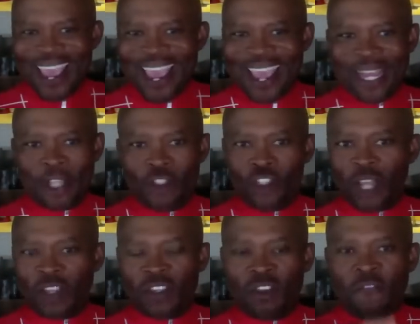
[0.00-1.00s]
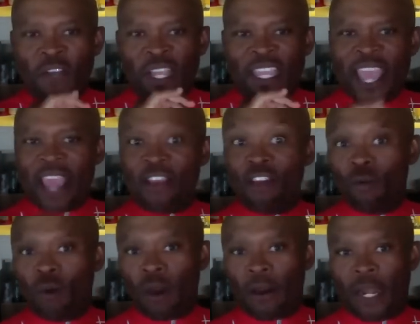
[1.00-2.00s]
And it just you forget you're
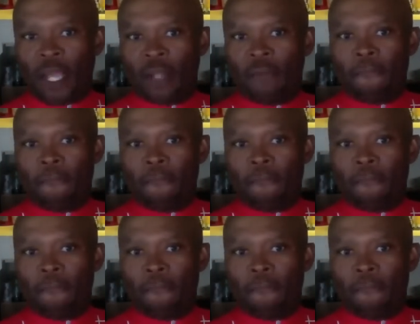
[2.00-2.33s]
wearing it.